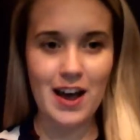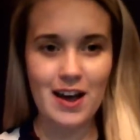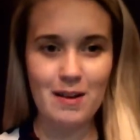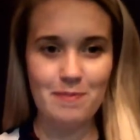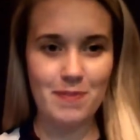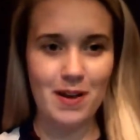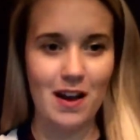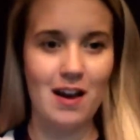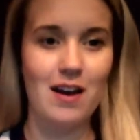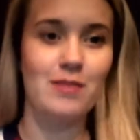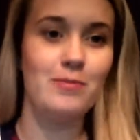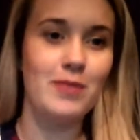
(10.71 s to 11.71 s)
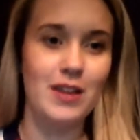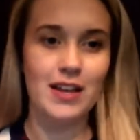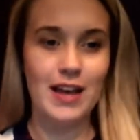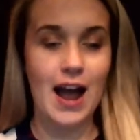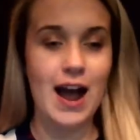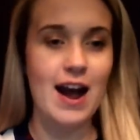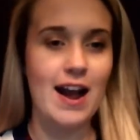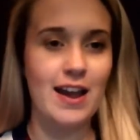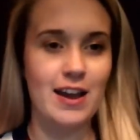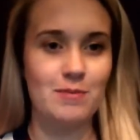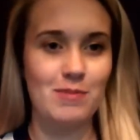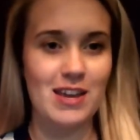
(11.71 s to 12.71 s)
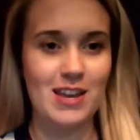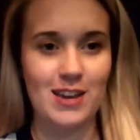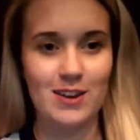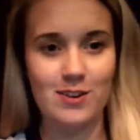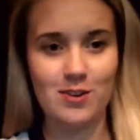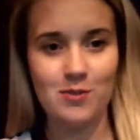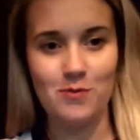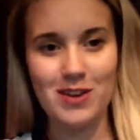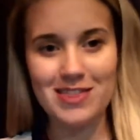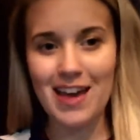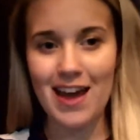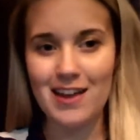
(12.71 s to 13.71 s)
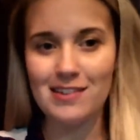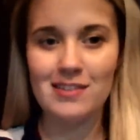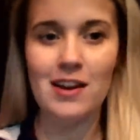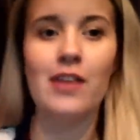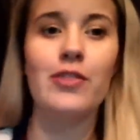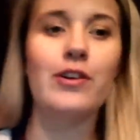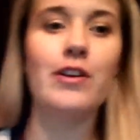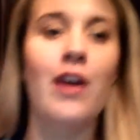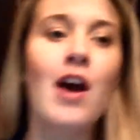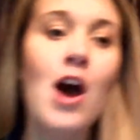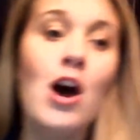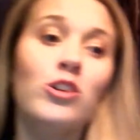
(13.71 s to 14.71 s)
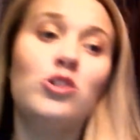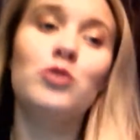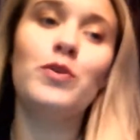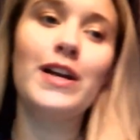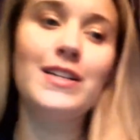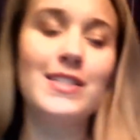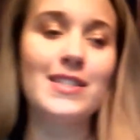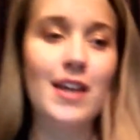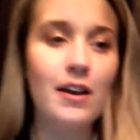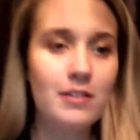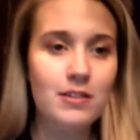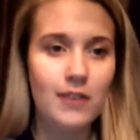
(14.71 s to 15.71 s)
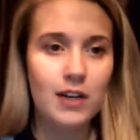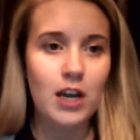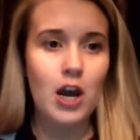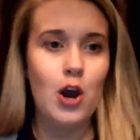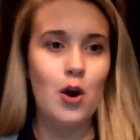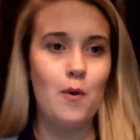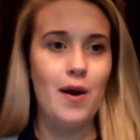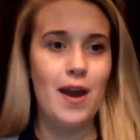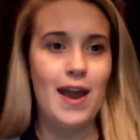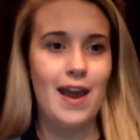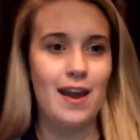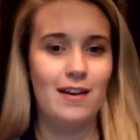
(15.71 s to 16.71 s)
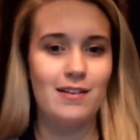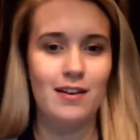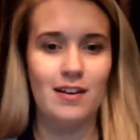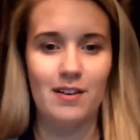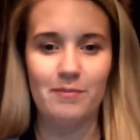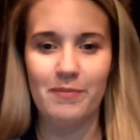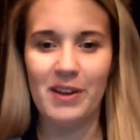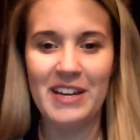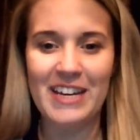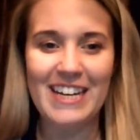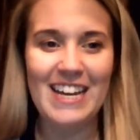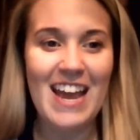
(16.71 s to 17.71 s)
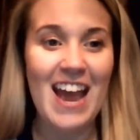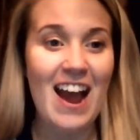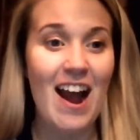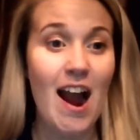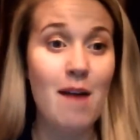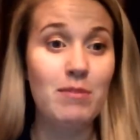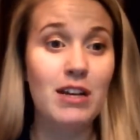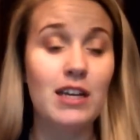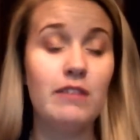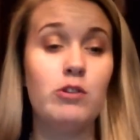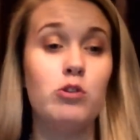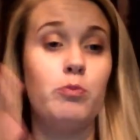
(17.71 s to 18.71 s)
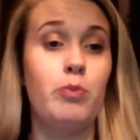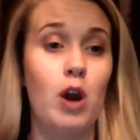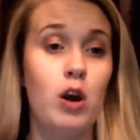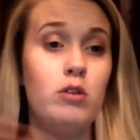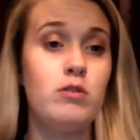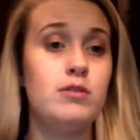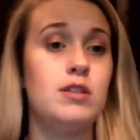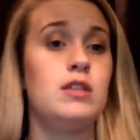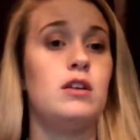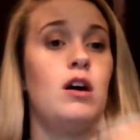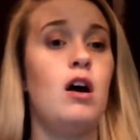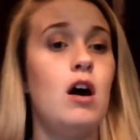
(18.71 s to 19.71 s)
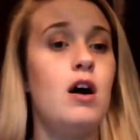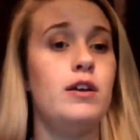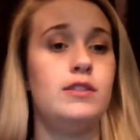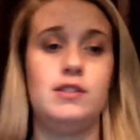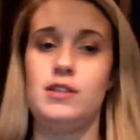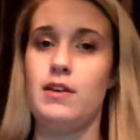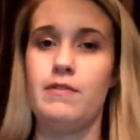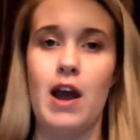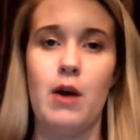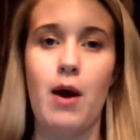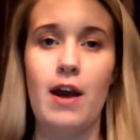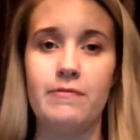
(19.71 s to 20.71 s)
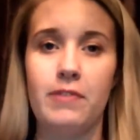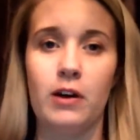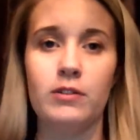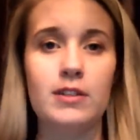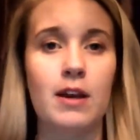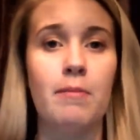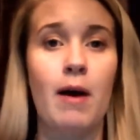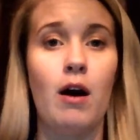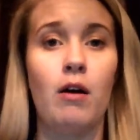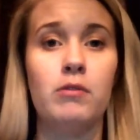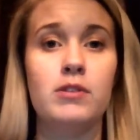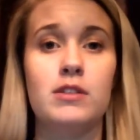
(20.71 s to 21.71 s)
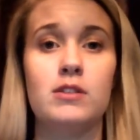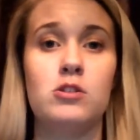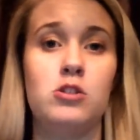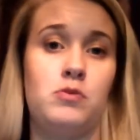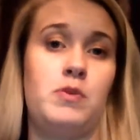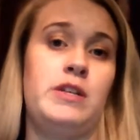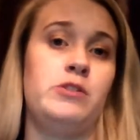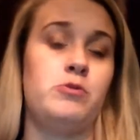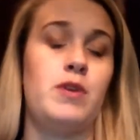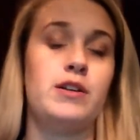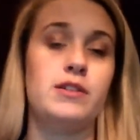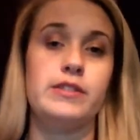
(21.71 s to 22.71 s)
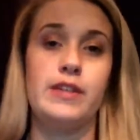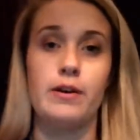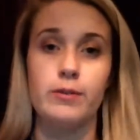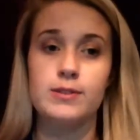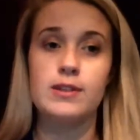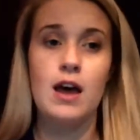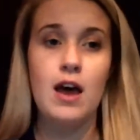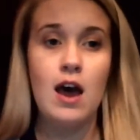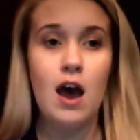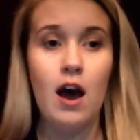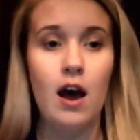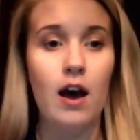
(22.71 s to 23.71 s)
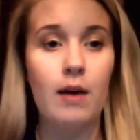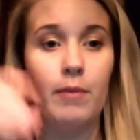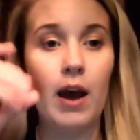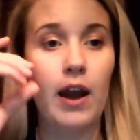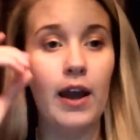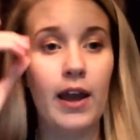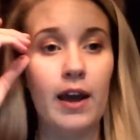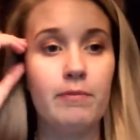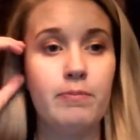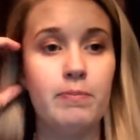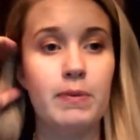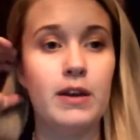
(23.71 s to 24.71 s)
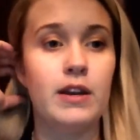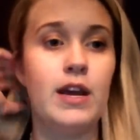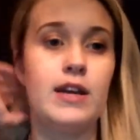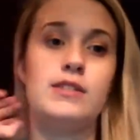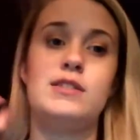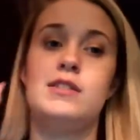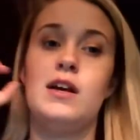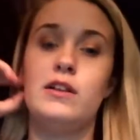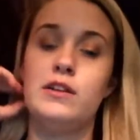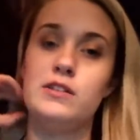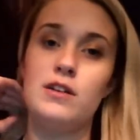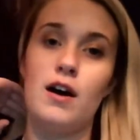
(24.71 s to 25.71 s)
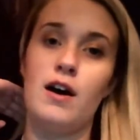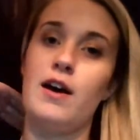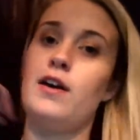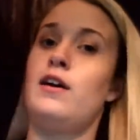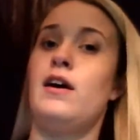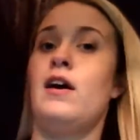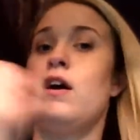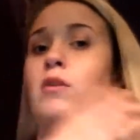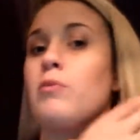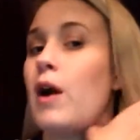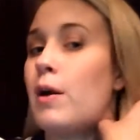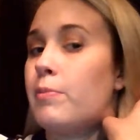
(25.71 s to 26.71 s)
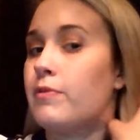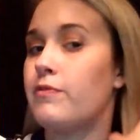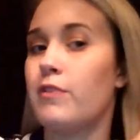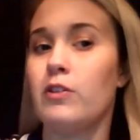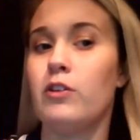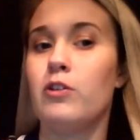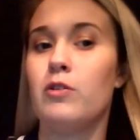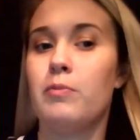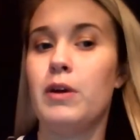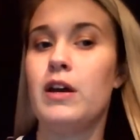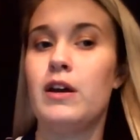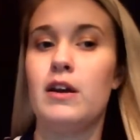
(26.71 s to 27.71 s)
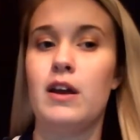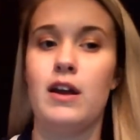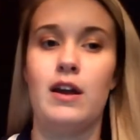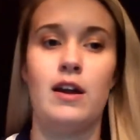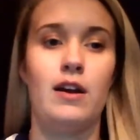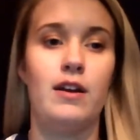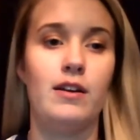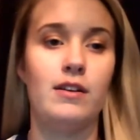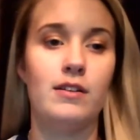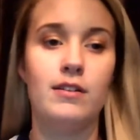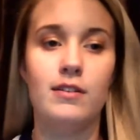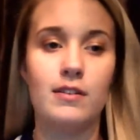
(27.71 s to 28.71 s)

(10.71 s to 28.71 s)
up? I am here with another direct sales video, and I'm going to give you the pros and the cons of how I felt about doing direct sales. I have been a Stella & Dot rep for a little bit, and